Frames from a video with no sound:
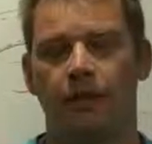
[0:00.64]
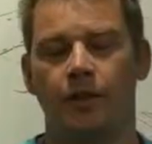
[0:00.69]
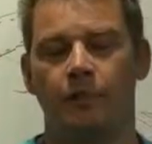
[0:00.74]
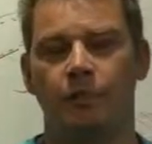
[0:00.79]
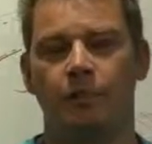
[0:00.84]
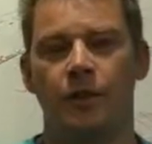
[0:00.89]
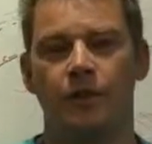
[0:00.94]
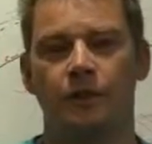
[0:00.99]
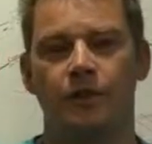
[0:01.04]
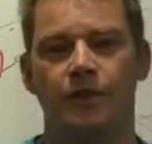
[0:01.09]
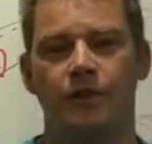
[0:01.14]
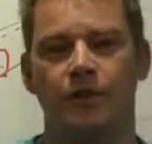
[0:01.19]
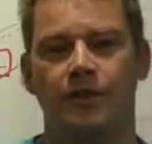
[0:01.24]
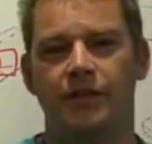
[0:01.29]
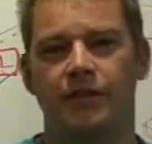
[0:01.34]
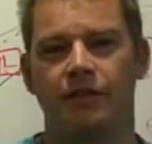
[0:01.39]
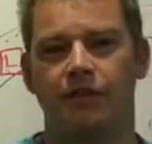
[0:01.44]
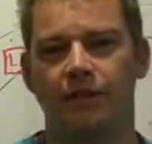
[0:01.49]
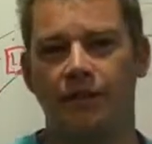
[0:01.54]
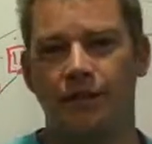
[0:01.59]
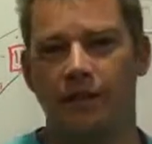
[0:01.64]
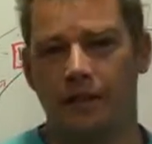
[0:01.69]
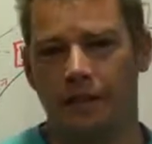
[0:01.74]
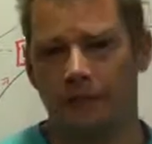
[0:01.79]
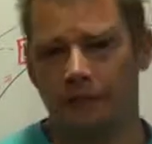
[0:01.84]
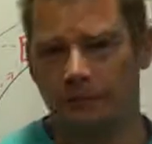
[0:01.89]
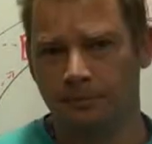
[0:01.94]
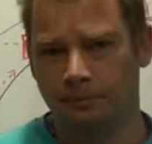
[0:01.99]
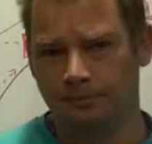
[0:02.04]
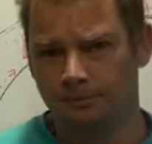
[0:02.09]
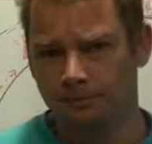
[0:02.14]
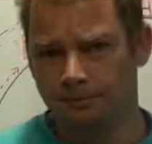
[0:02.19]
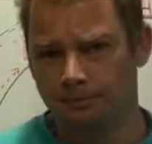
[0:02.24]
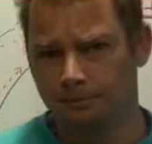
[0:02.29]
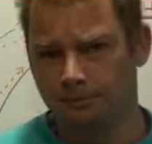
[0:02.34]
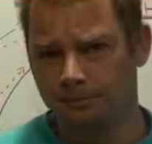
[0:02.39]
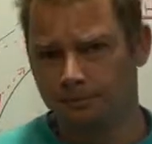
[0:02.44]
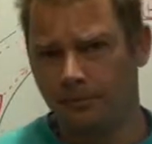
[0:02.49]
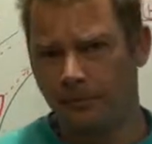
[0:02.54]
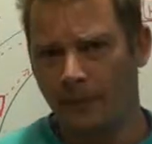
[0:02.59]
The purpose of this video
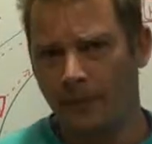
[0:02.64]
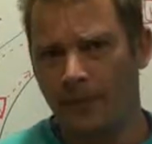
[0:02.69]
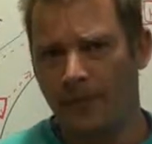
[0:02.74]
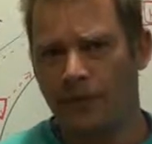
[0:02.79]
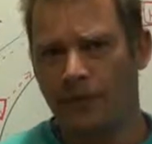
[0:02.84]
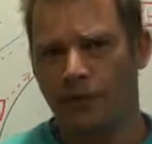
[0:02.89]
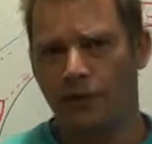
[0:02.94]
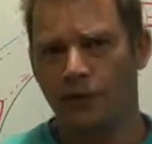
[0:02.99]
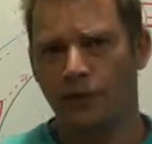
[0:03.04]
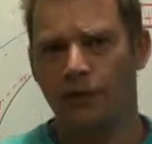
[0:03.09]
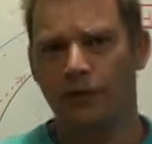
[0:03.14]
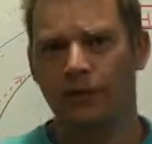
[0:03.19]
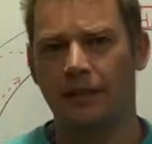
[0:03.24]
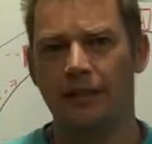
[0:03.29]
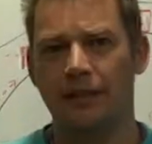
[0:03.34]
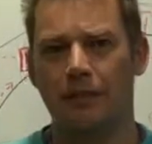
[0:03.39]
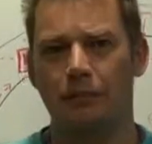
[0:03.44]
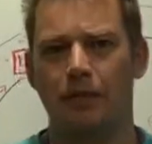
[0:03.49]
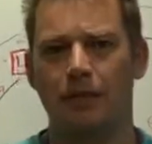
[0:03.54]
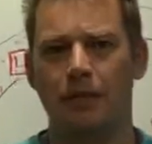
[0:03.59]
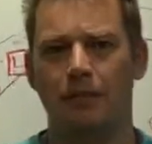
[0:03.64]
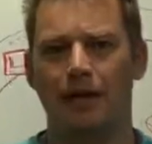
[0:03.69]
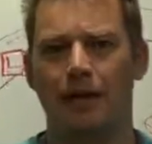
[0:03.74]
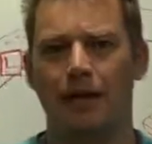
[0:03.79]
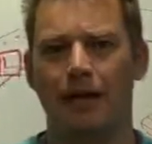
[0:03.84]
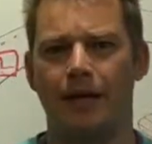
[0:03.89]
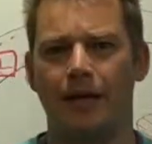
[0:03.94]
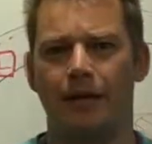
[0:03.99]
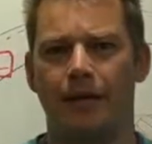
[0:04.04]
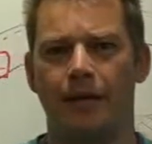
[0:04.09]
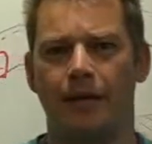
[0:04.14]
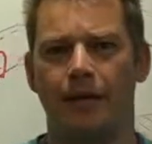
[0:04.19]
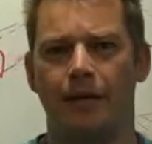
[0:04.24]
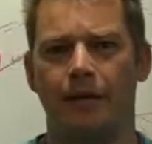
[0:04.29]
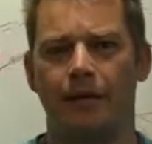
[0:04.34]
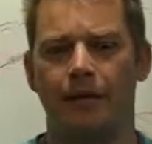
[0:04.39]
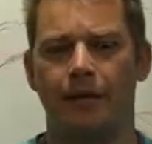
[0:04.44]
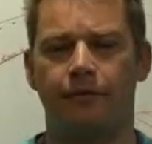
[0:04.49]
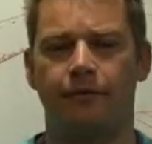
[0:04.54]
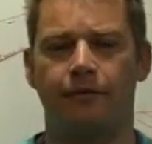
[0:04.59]
is to look a little bit about the
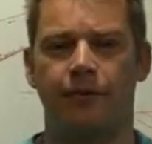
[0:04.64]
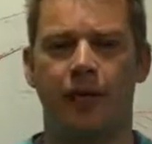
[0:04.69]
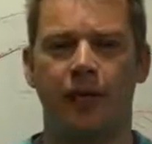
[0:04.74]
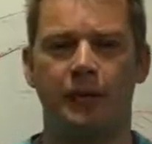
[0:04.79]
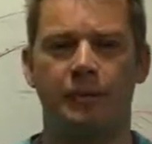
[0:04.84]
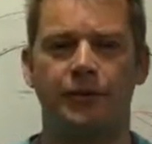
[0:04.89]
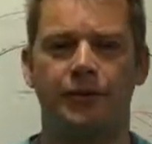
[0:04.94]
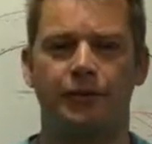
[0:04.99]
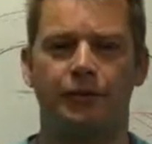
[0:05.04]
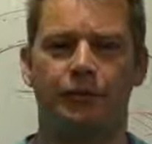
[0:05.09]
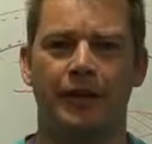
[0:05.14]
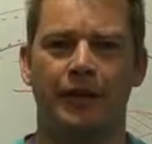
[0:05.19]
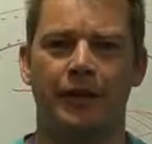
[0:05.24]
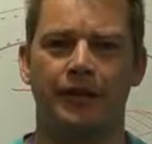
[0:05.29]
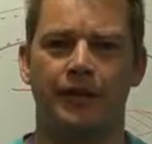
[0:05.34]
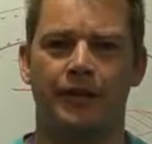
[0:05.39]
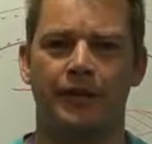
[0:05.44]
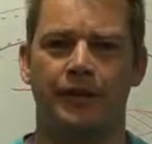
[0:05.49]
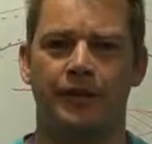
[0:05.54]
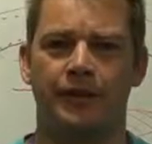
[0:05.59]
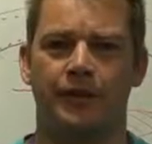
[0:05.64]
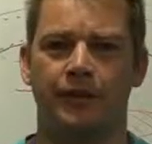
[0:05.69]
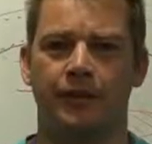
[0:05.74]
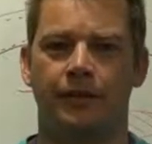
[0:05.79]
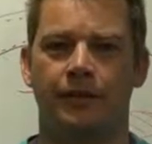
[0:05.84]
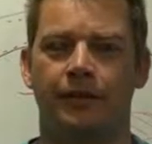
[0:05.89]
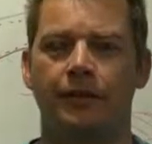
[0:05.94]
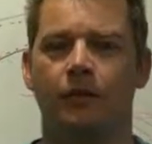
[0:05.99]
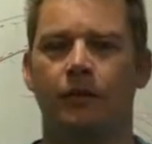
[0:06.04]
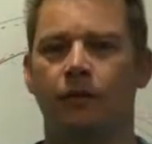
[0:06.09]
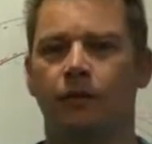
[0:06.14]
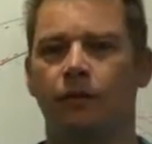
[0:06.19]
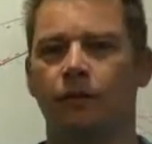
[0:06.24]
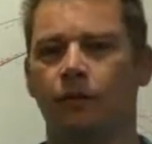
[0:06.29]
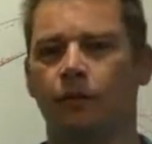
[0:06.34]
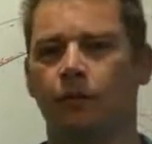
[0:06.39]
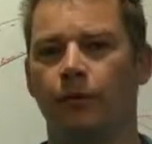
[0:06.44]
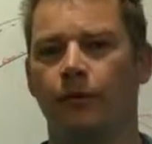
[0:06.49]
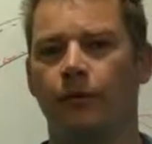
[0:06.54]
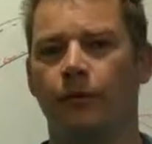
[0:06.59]
environment around us
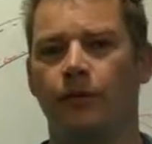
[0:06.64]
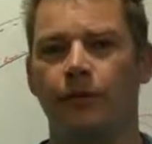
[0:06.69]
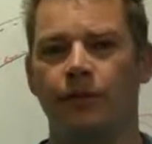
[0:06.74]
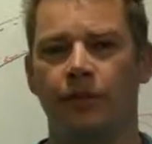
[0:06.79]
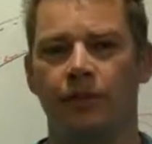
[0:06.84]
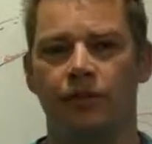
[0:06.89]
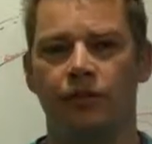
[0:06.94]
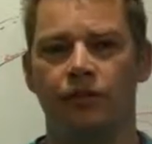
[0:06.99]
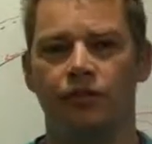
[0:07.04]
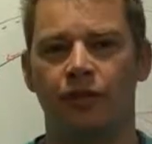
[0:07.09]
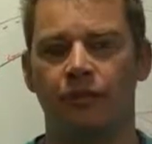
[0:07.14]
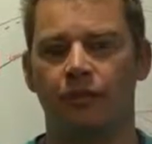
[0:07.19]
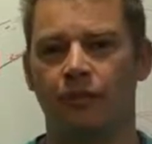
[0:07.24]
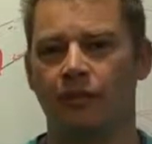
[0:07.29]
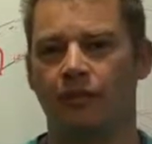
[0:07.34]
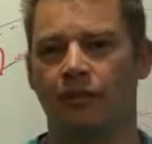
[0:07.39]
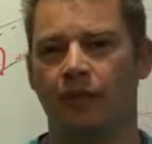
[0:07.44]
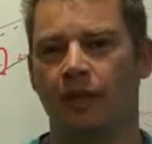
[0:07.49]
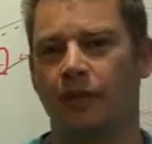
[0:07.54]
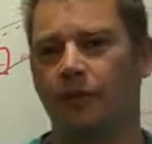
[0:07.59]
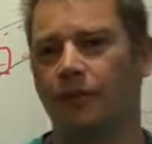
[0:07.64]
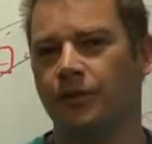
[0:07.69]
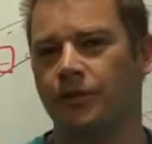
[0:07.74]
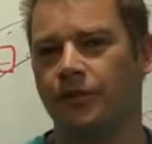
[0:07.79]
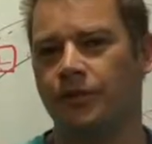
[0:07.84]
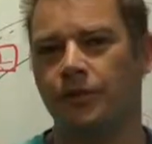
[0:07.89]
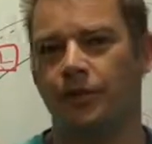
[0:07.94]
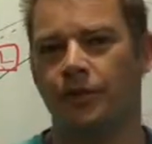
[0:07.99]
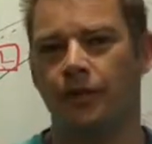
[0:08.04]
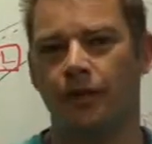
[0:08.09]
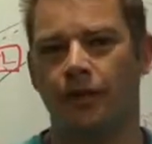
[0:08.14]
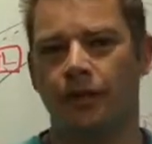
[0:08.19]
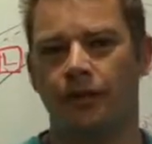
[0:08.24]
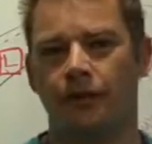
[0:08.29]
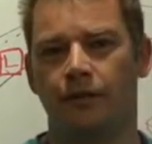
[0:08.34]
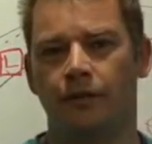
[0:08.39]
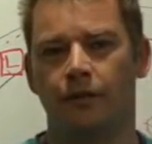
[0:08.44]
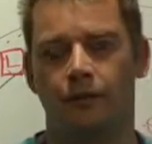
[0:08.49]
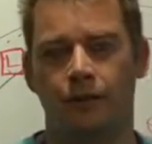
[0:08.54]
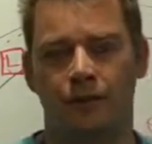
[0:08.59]
within the extreme environments
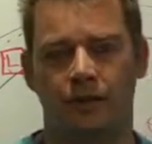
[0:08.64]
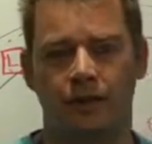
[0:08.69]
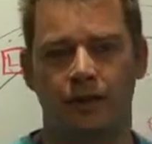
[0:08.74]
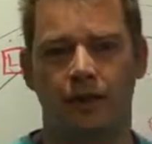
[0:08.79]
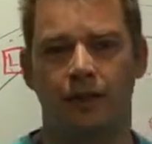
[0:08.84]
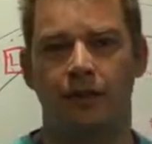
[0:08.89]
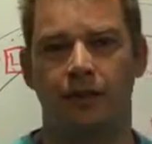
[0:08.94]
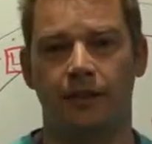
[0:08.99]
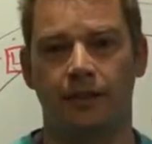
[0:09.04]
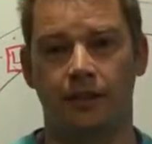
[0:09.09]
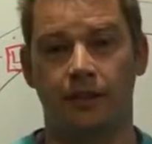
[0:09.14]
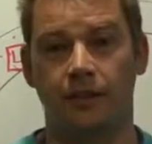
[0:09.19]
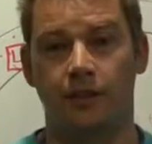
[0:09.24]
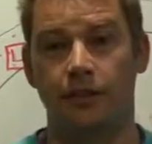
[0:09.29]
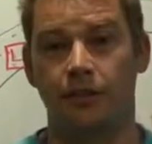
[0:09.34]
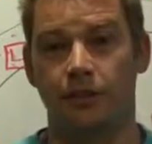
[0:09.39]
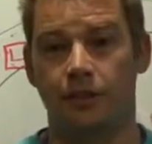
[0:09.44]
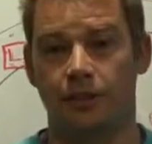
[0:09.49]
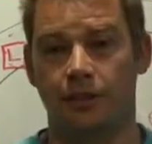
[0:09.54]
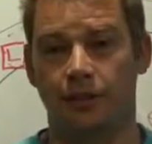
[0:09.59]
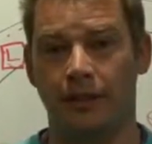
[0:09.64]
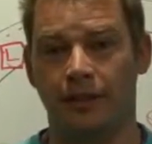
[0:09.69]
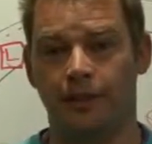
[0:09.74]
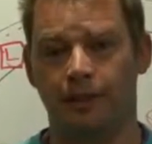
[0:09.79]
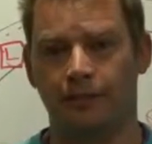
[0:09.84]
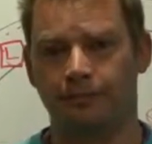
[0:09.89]
that we're studying in this unit.